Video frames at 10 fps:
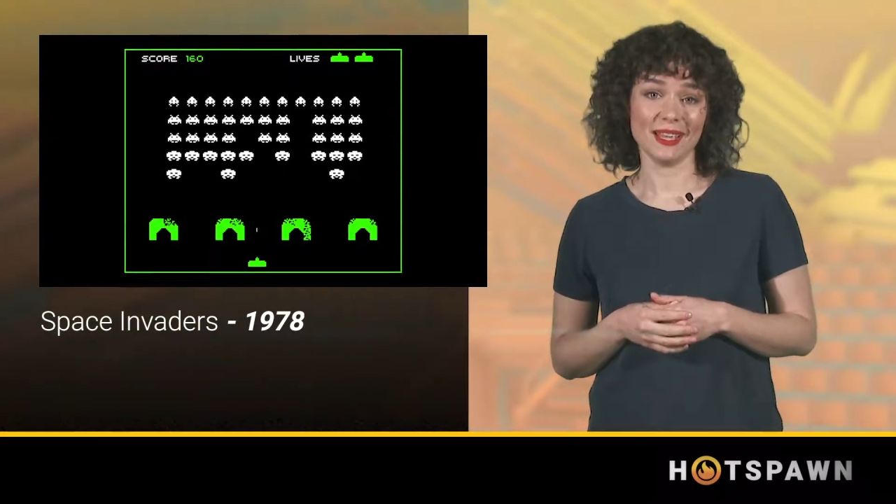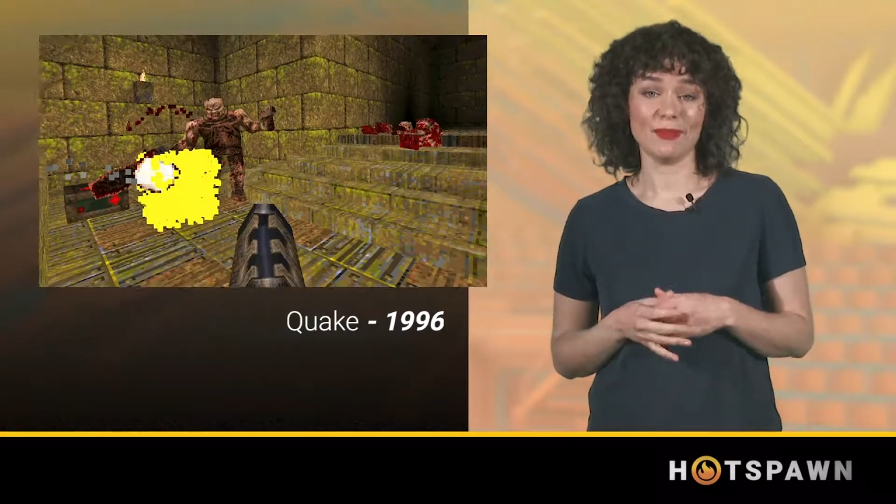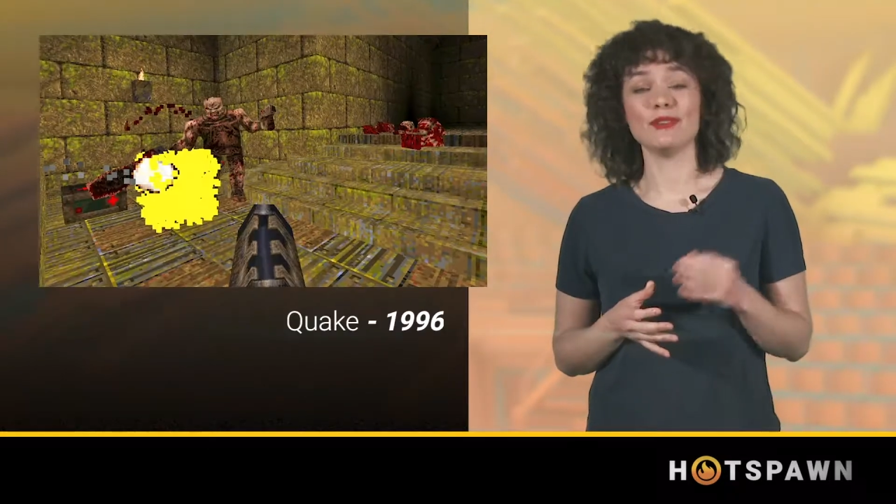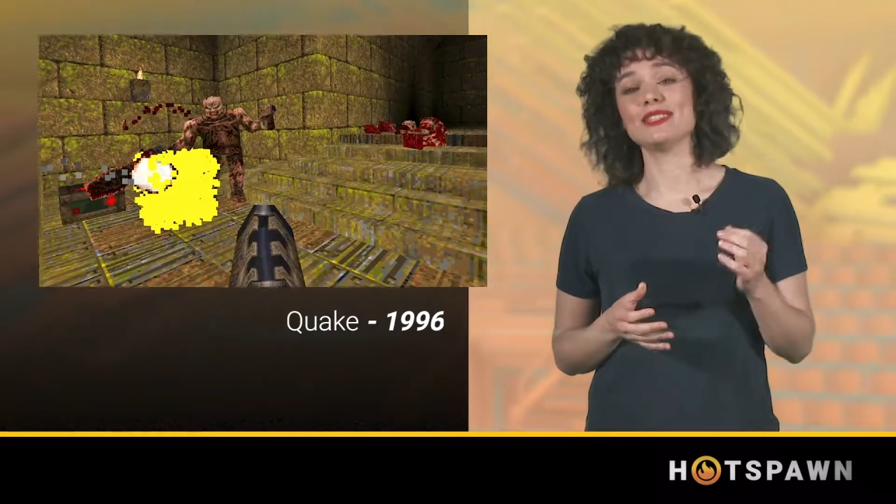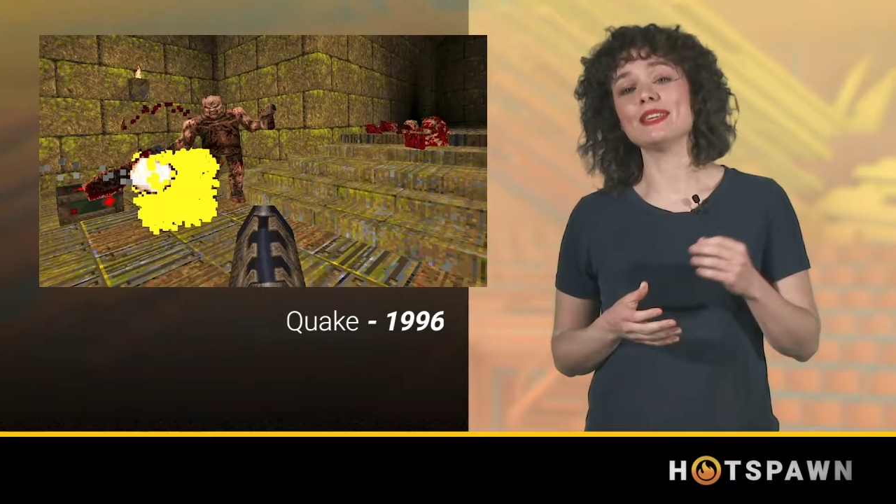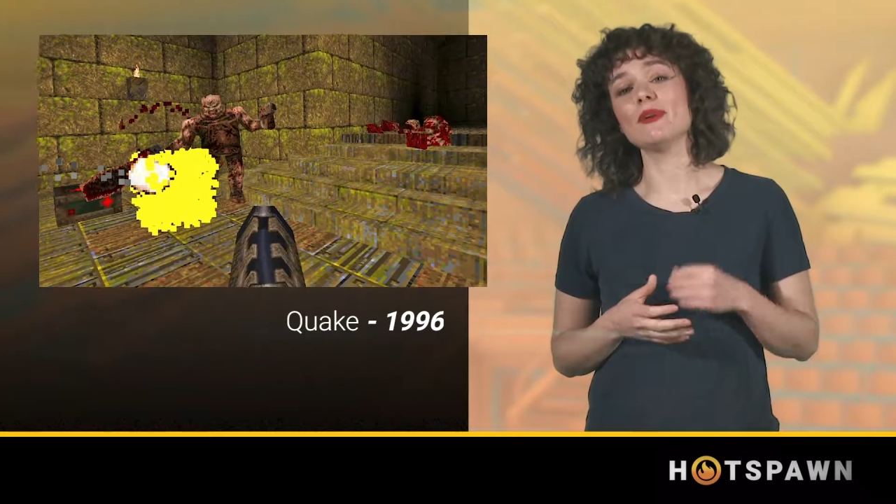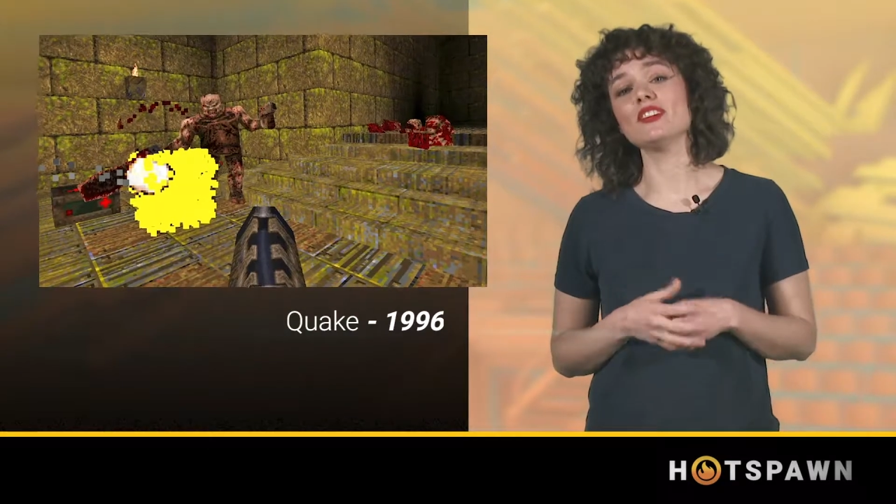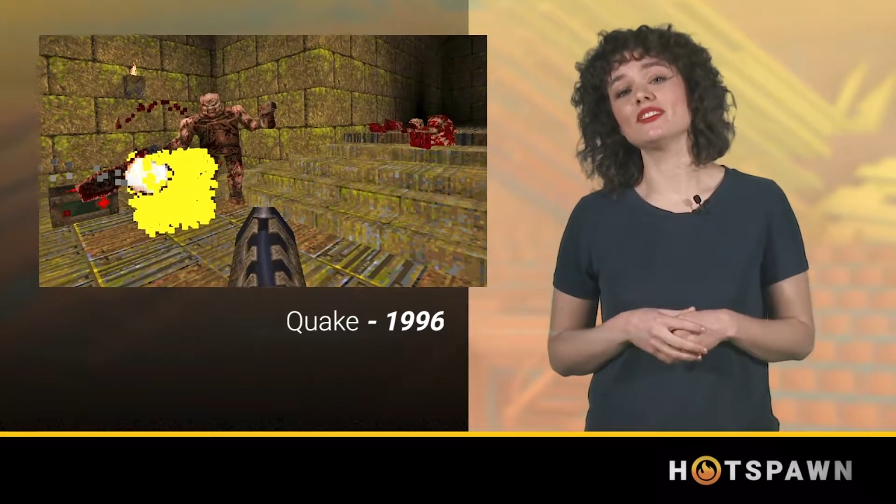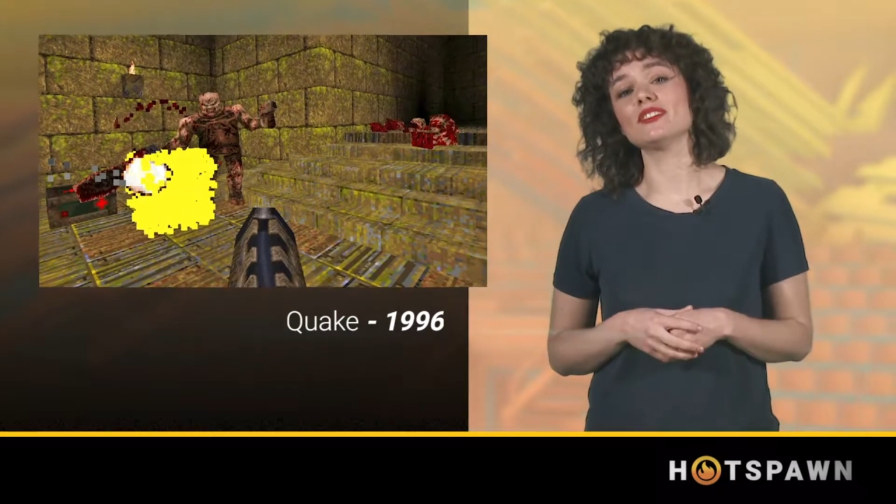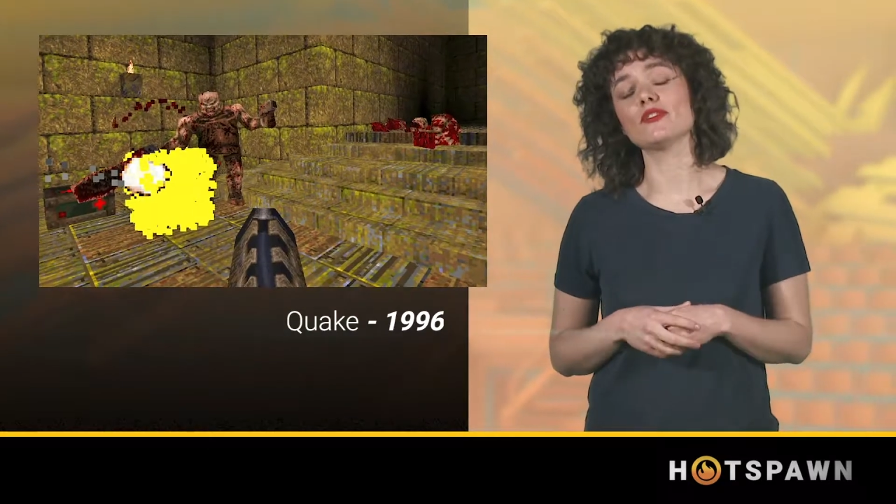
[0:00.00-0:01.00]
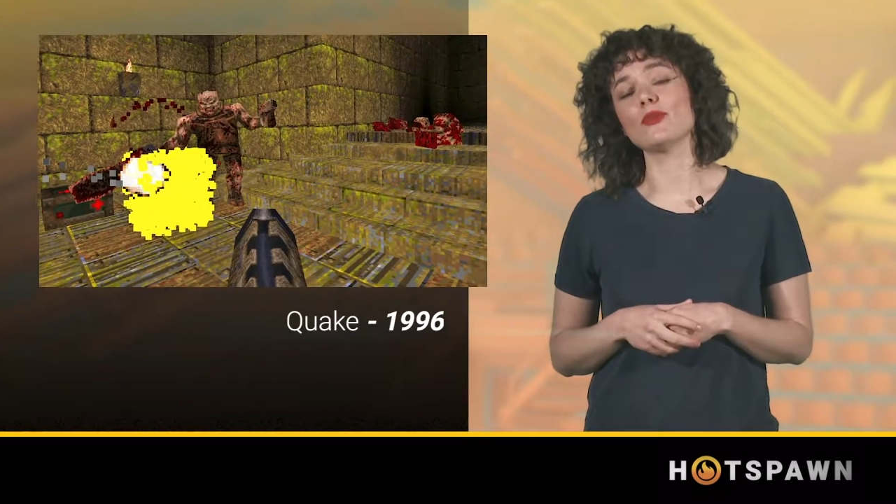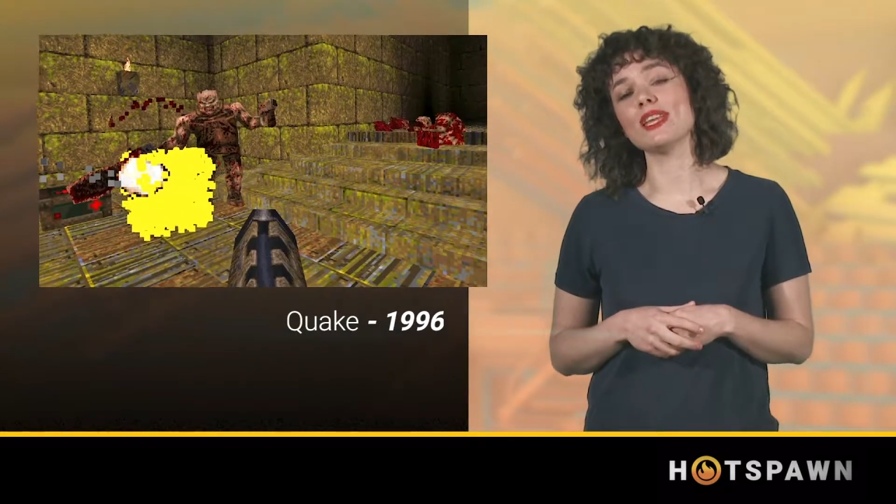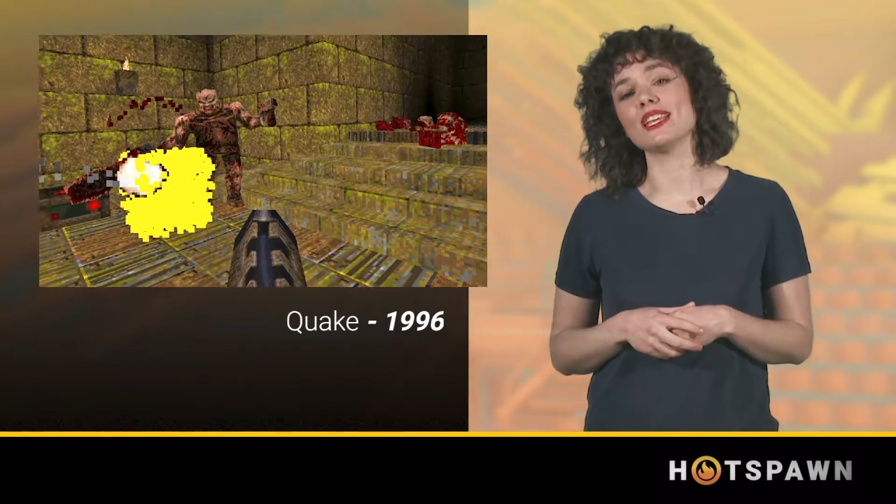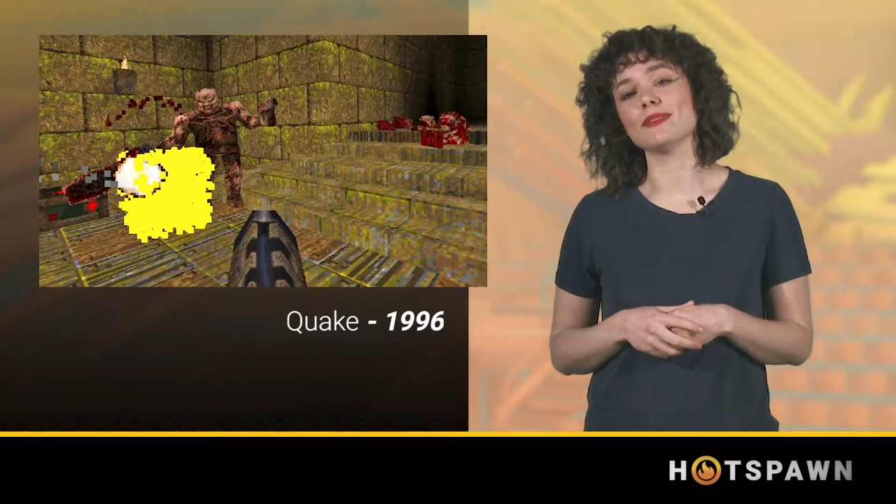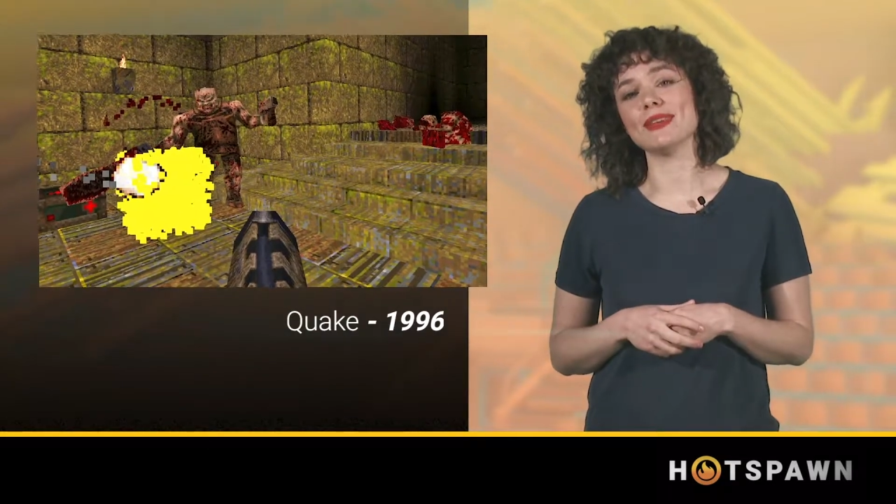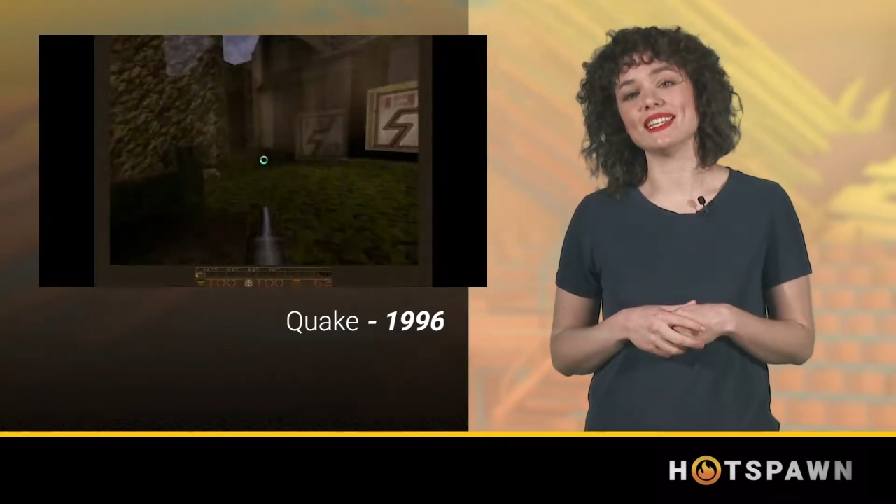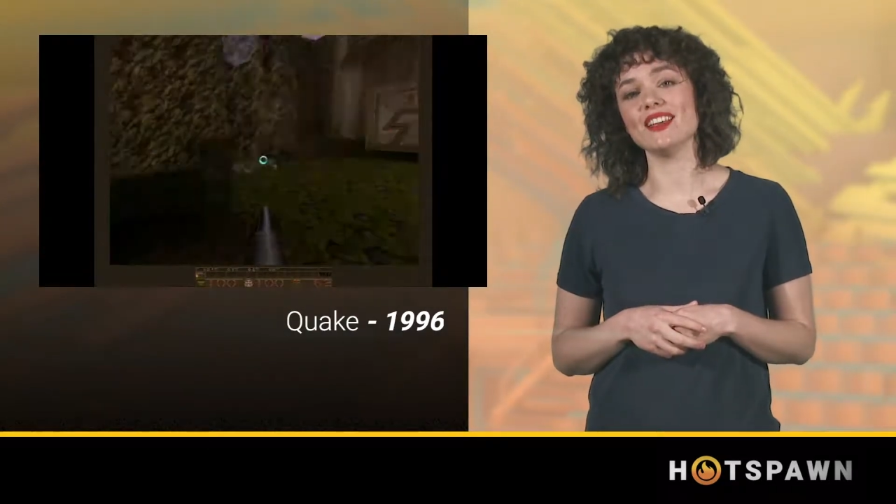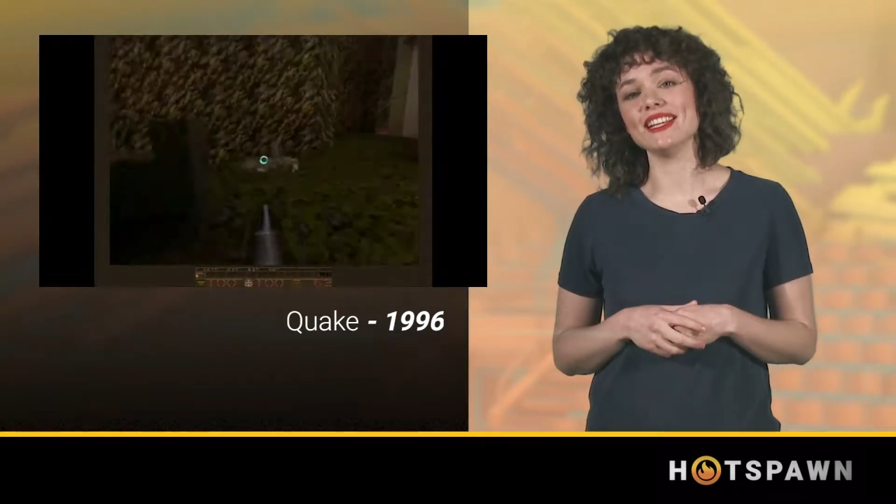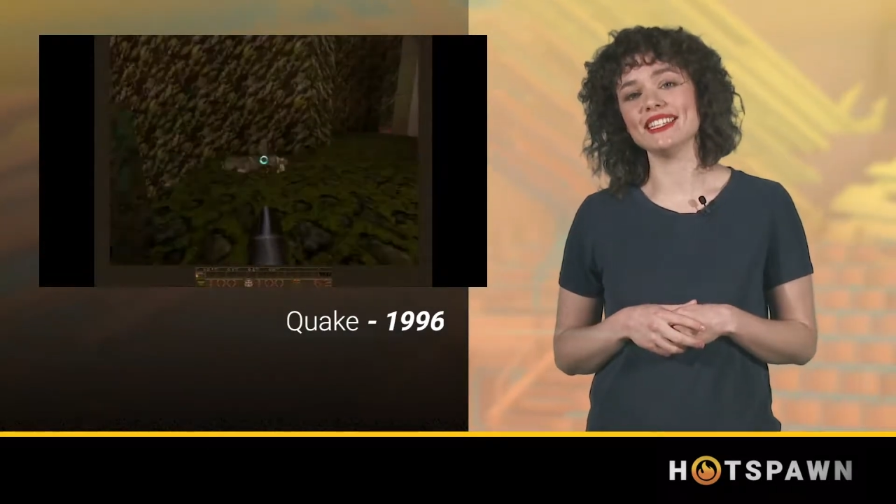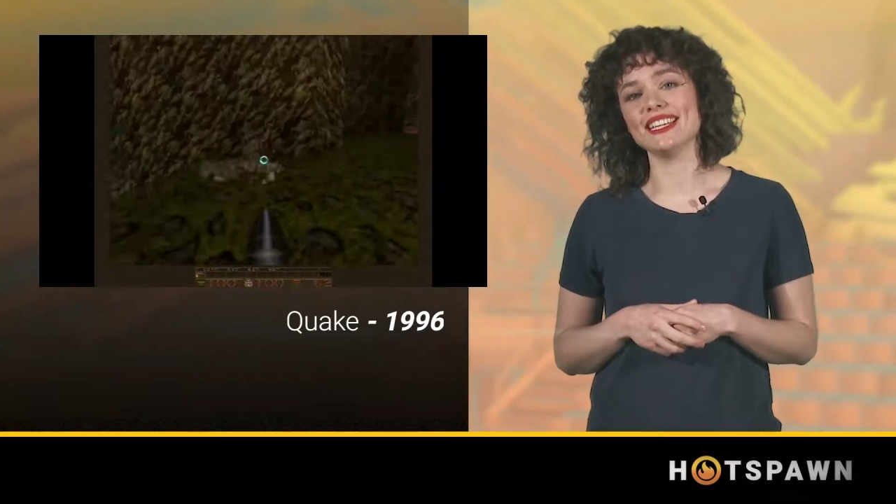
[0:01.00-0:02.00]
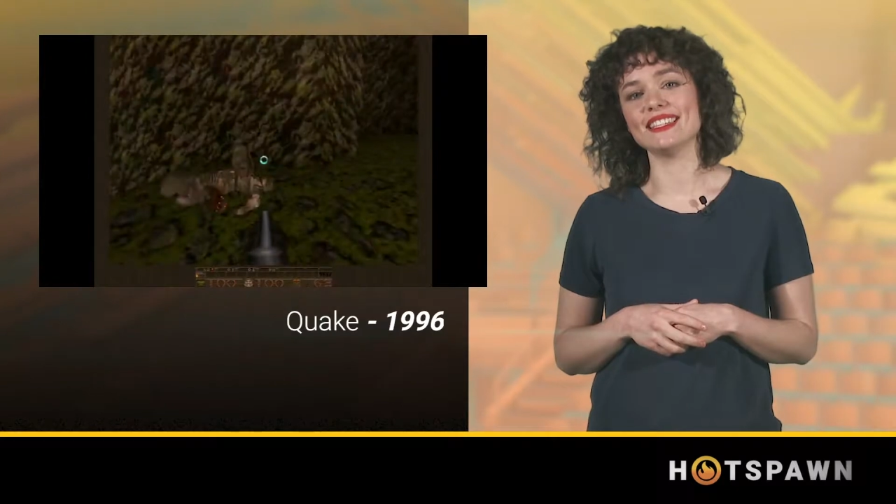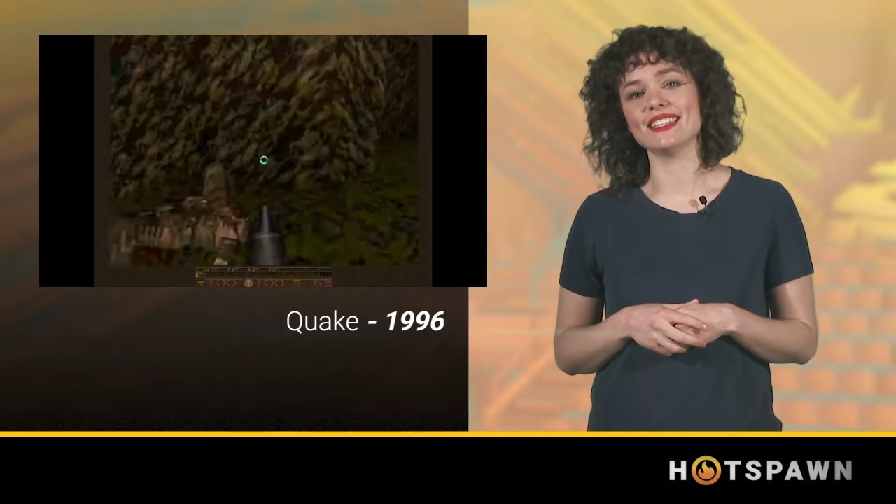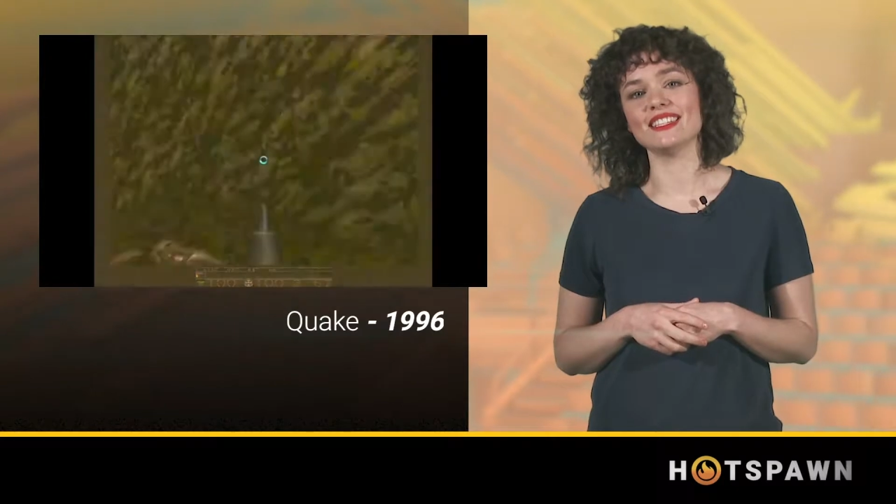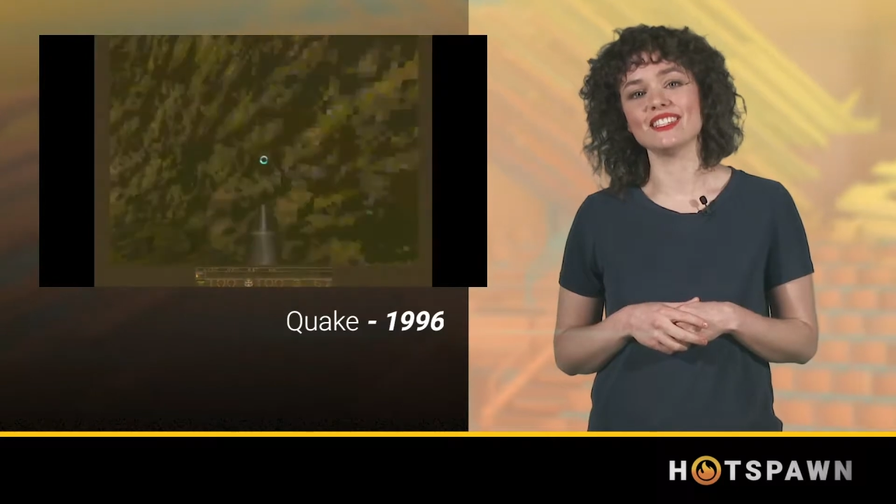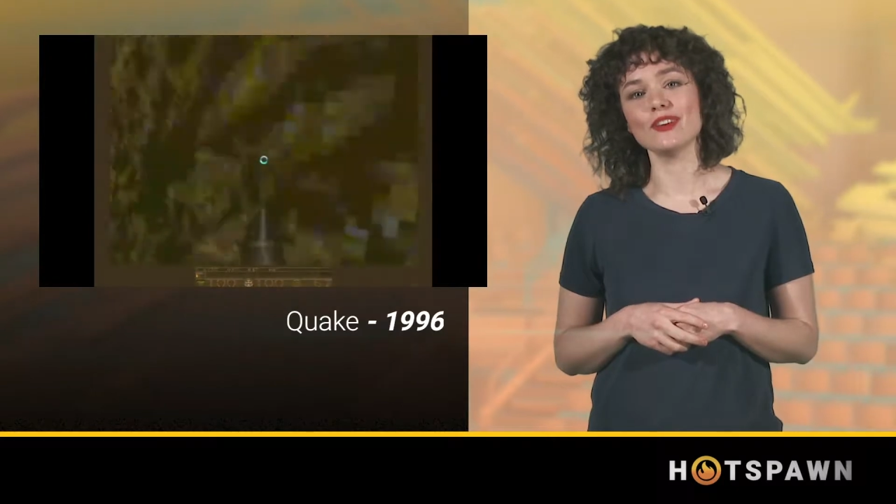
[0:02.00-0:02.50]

But it was the emergence of Quake in the mid-90s that